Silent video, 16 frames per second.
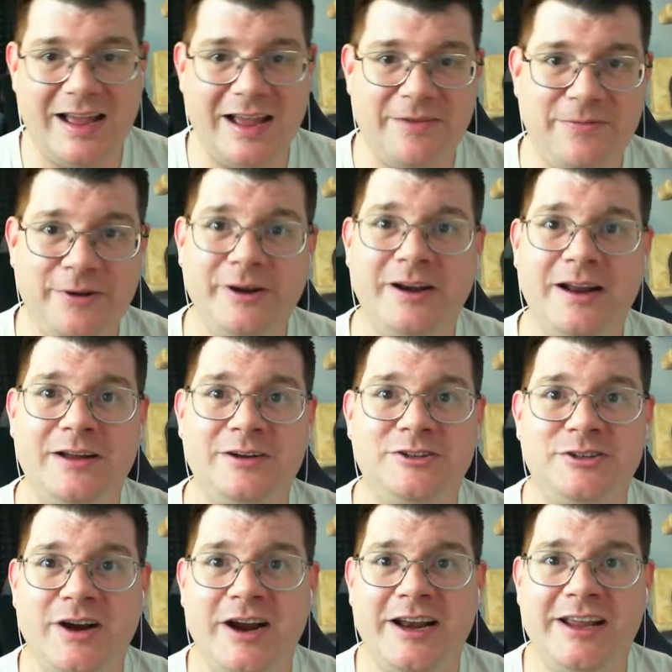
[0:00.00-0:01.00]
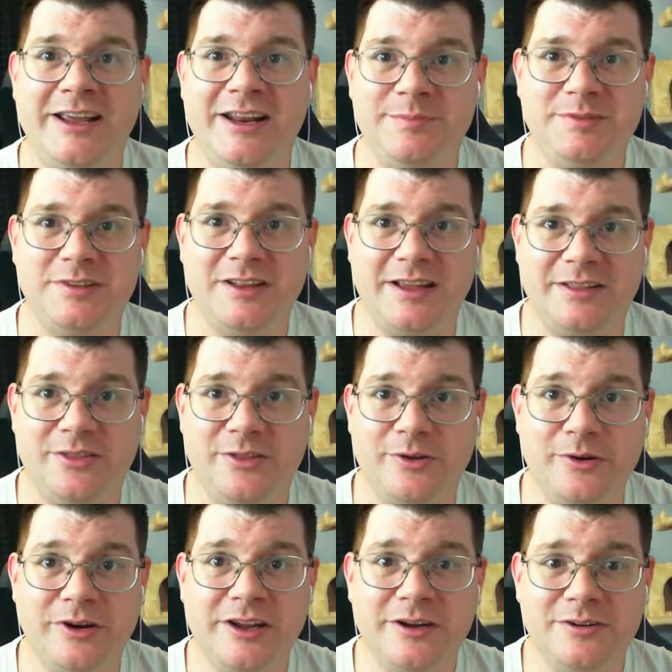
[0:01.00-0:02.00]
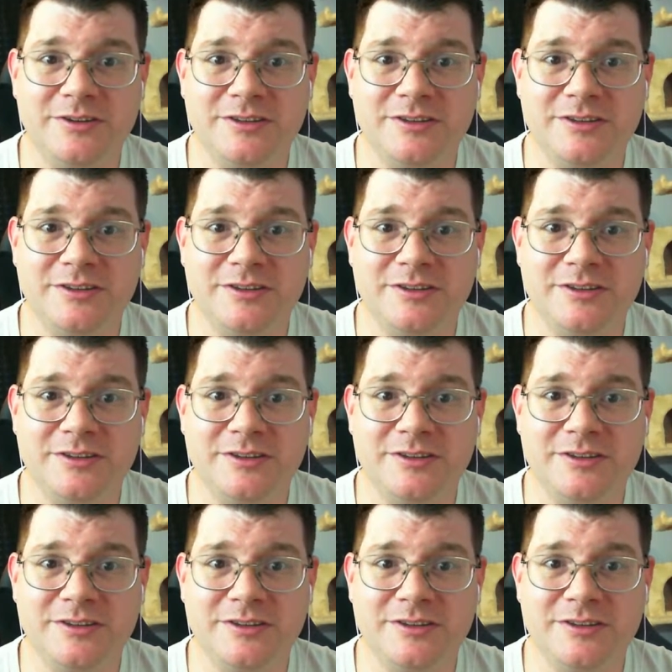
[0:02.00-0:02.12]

I figured I'd try to get up to like 30 or